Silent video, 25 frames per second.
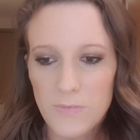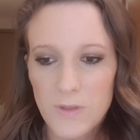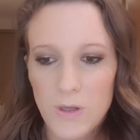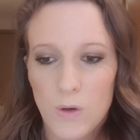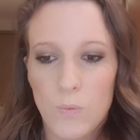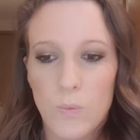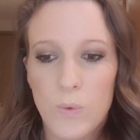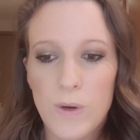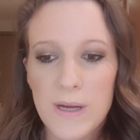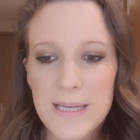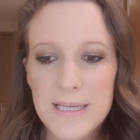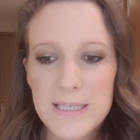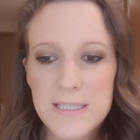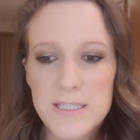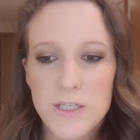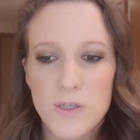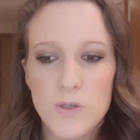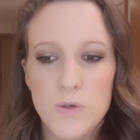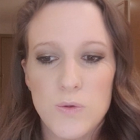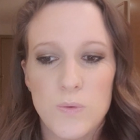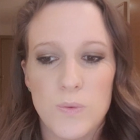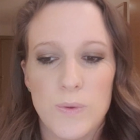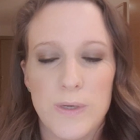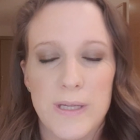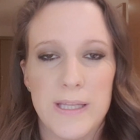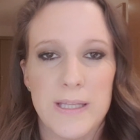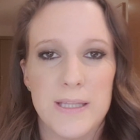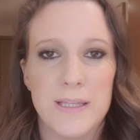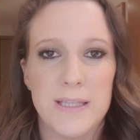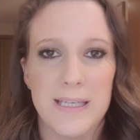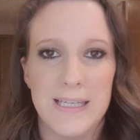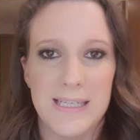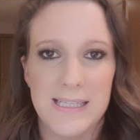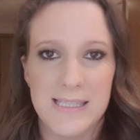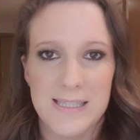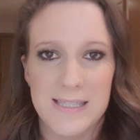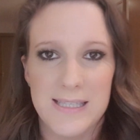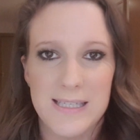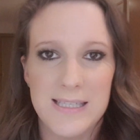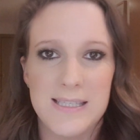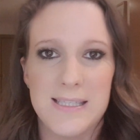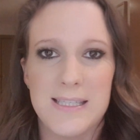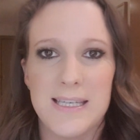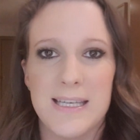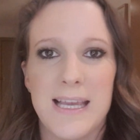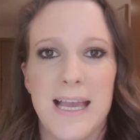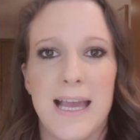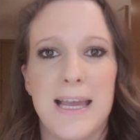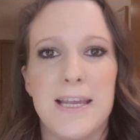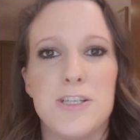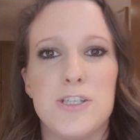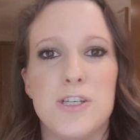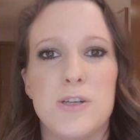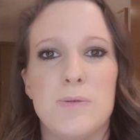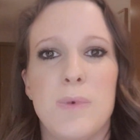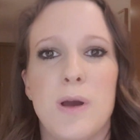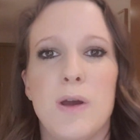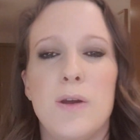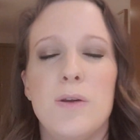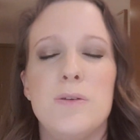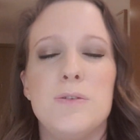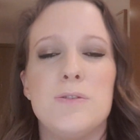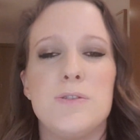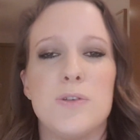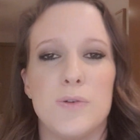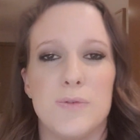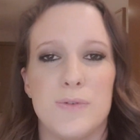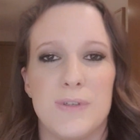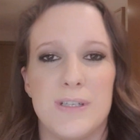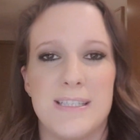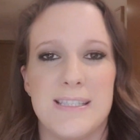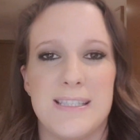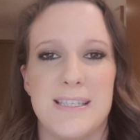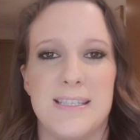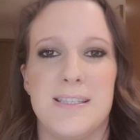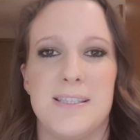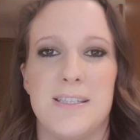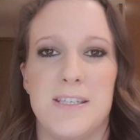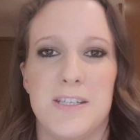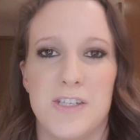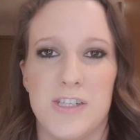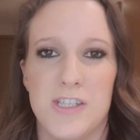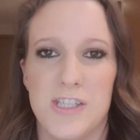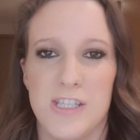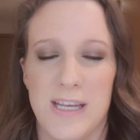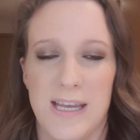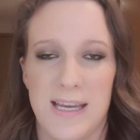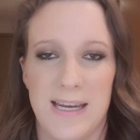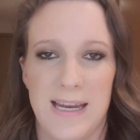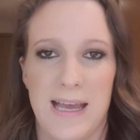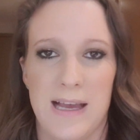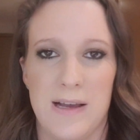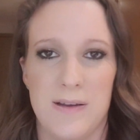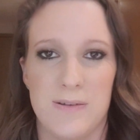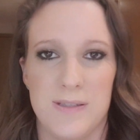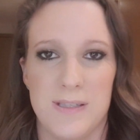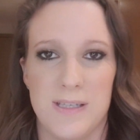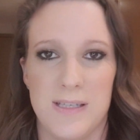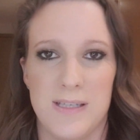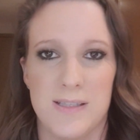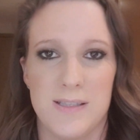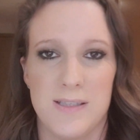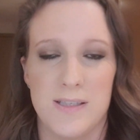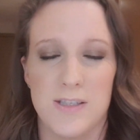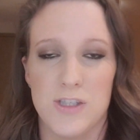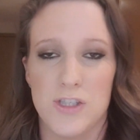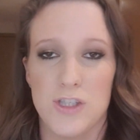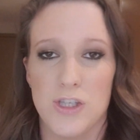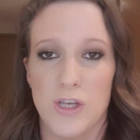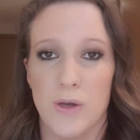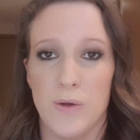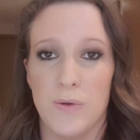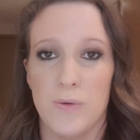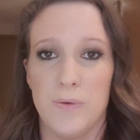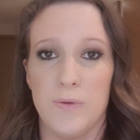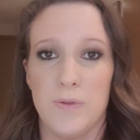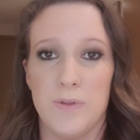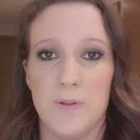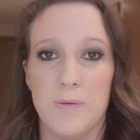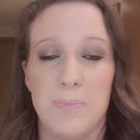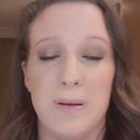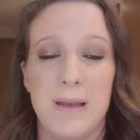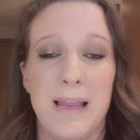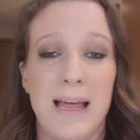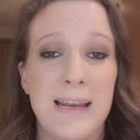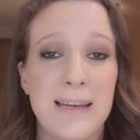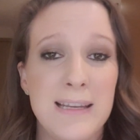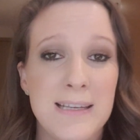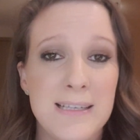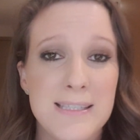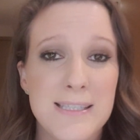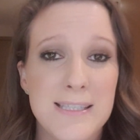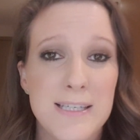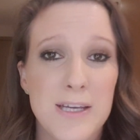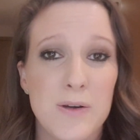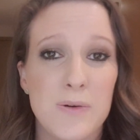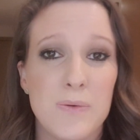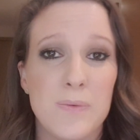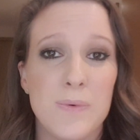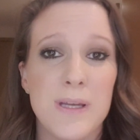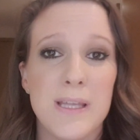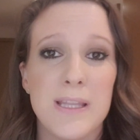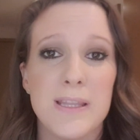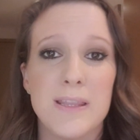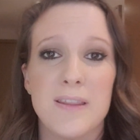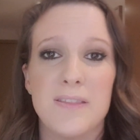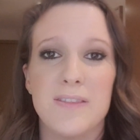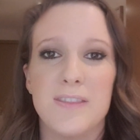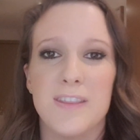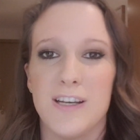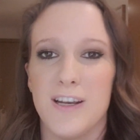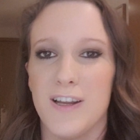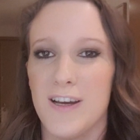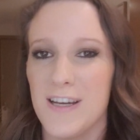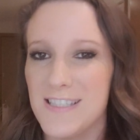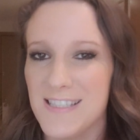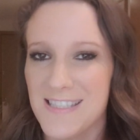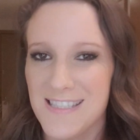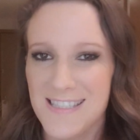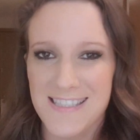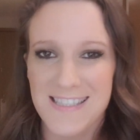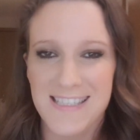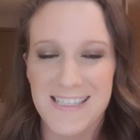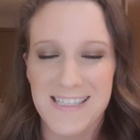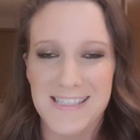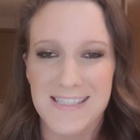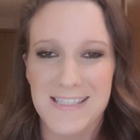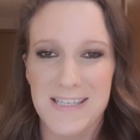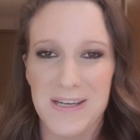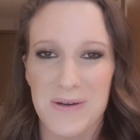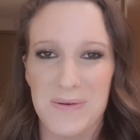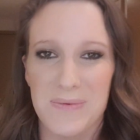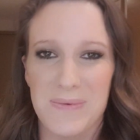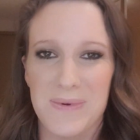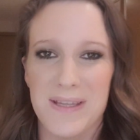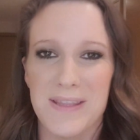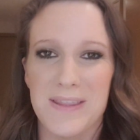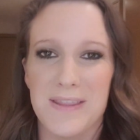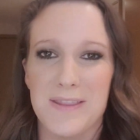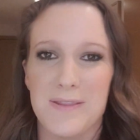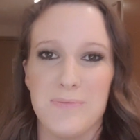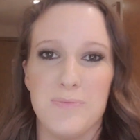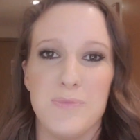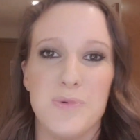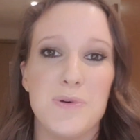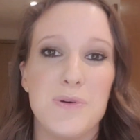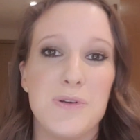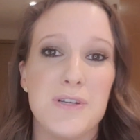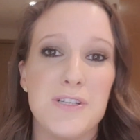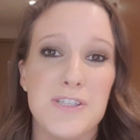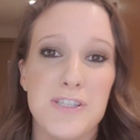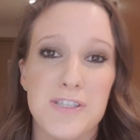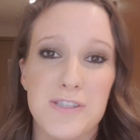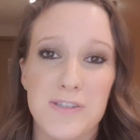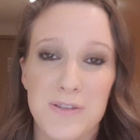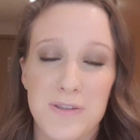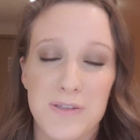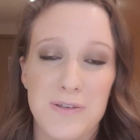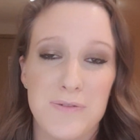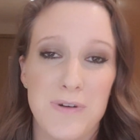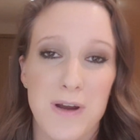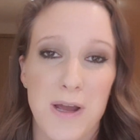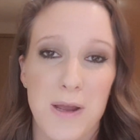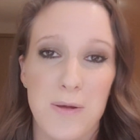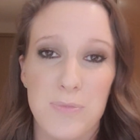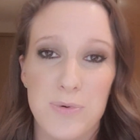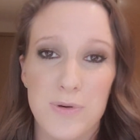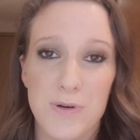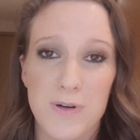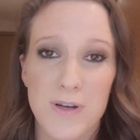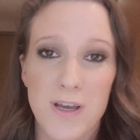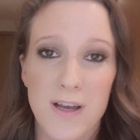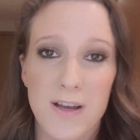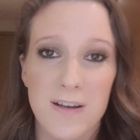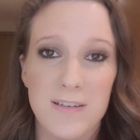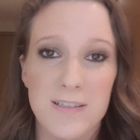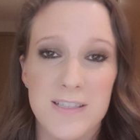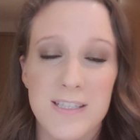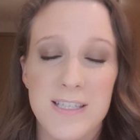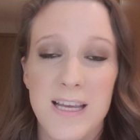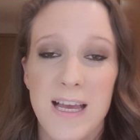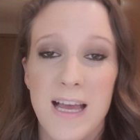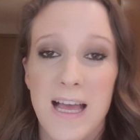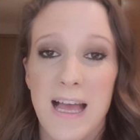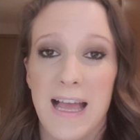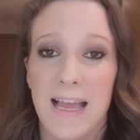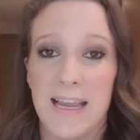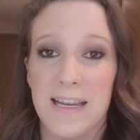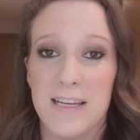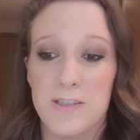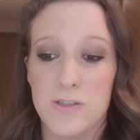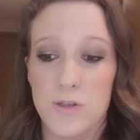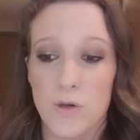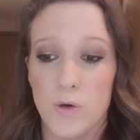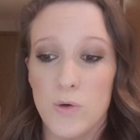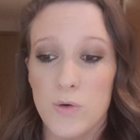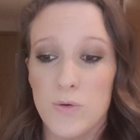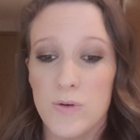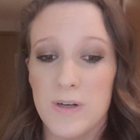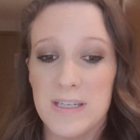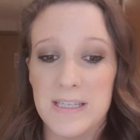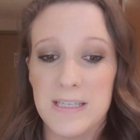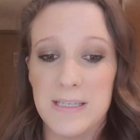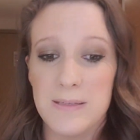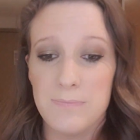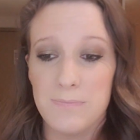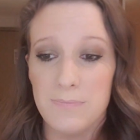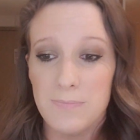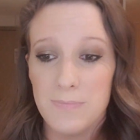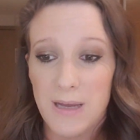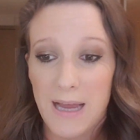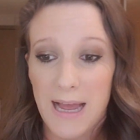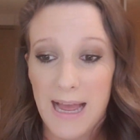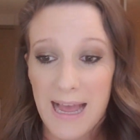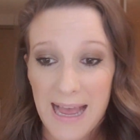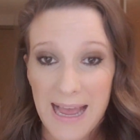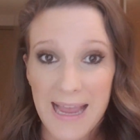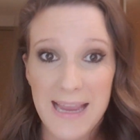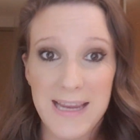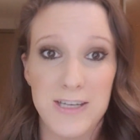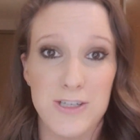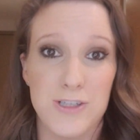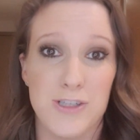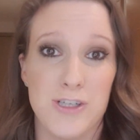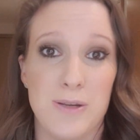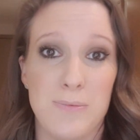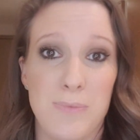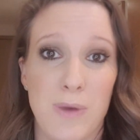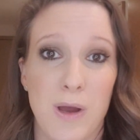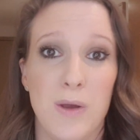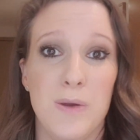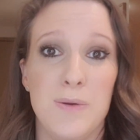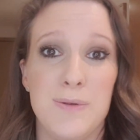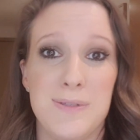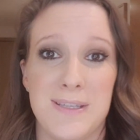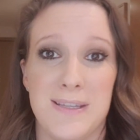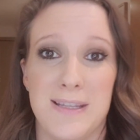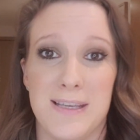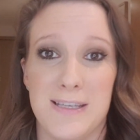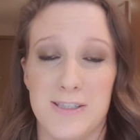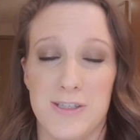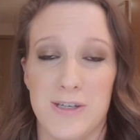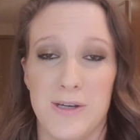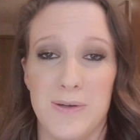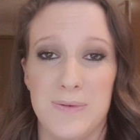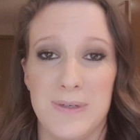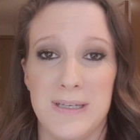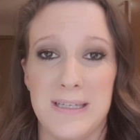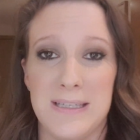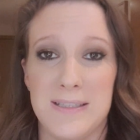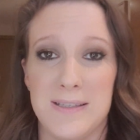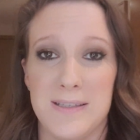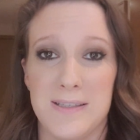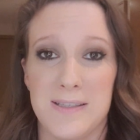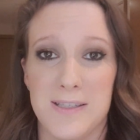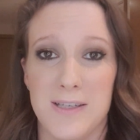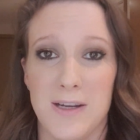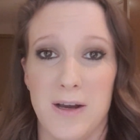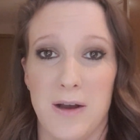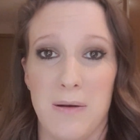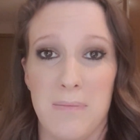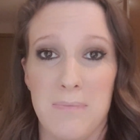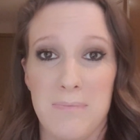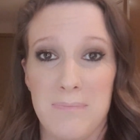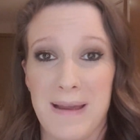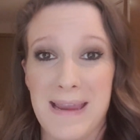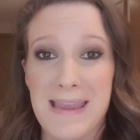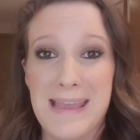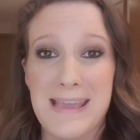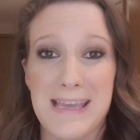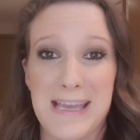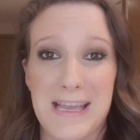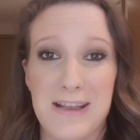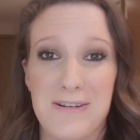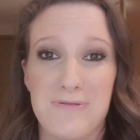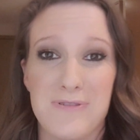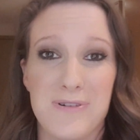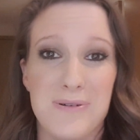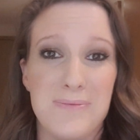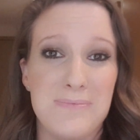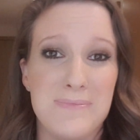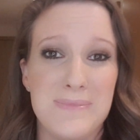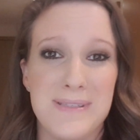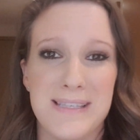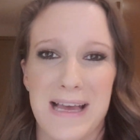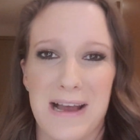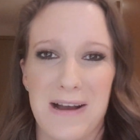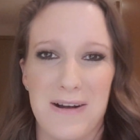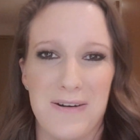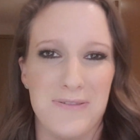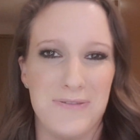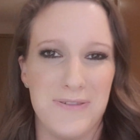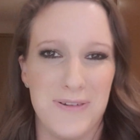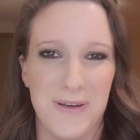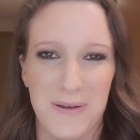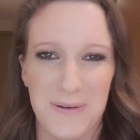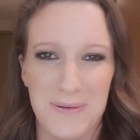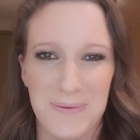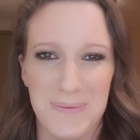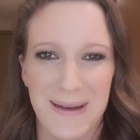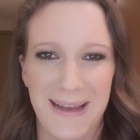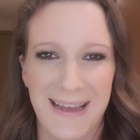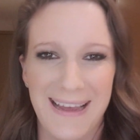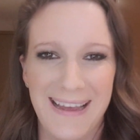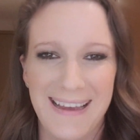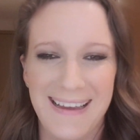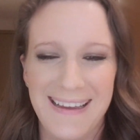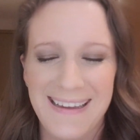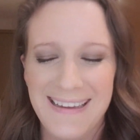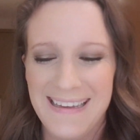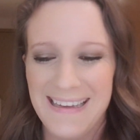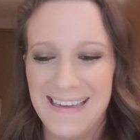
We deal with existing HMOs or existing shared houses. So the planning's dealt with, the licensing's dealt with, the mortgage is on the right product. It's already a HMO, so there's no need to start making rooms out of nowhere.